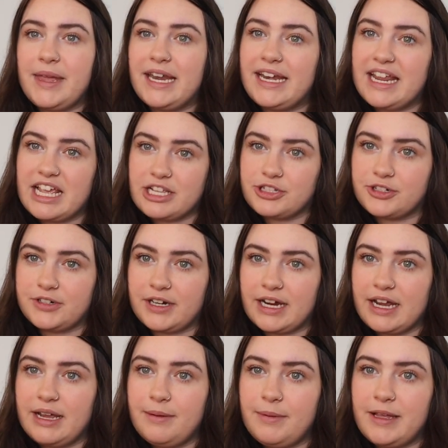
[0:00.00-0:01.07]
in his
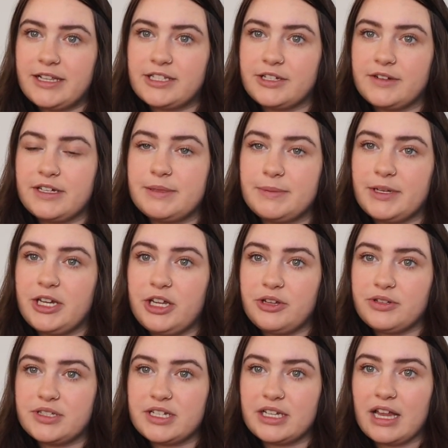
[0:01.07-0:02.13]
crib, and so he's been
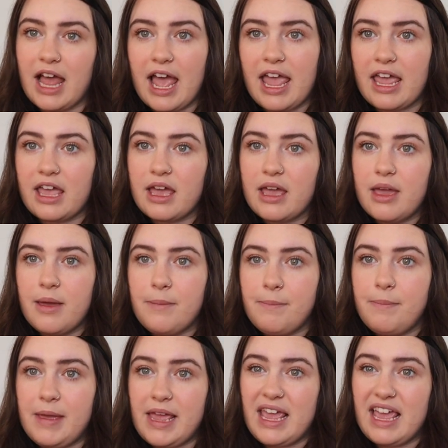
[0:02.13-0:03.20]
used to like
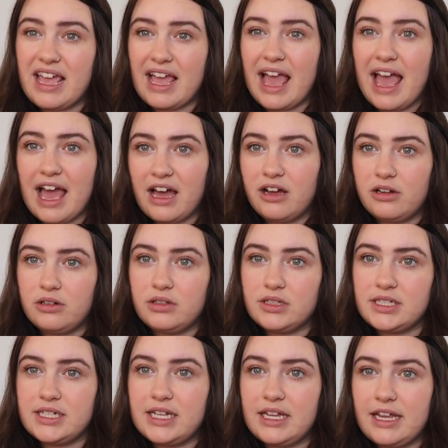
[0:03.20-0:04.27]
being
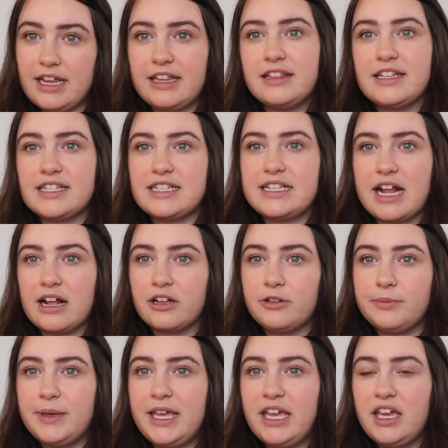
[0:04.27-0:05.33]
held in the
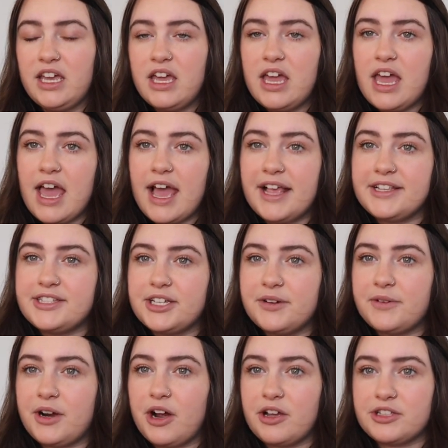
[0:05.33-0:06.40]
Snuggle Me, and
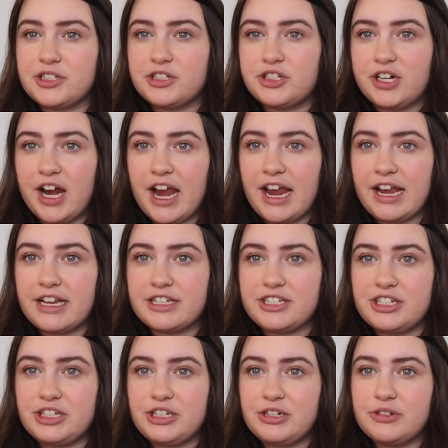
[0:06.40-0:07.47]
so we're also trying
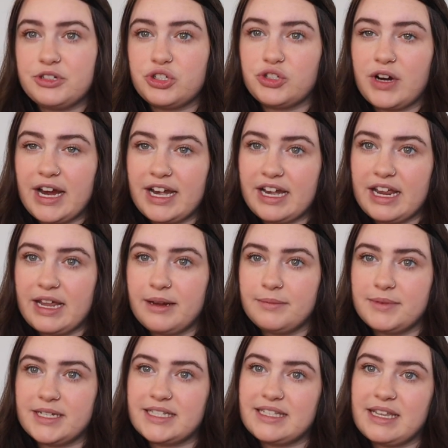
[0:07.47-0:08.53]
to train
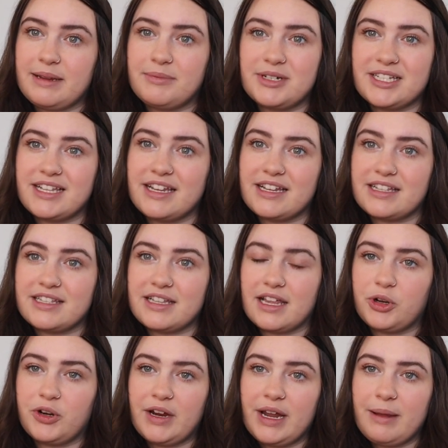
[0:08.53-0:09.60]
him to sleep just in his
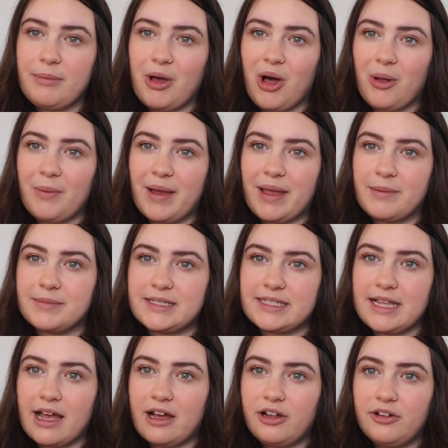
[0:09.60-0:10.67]
crib all by
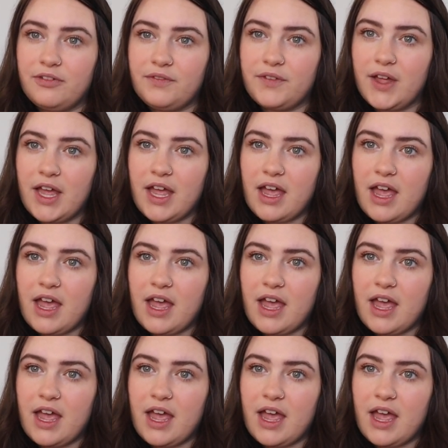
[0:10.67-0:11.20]
himself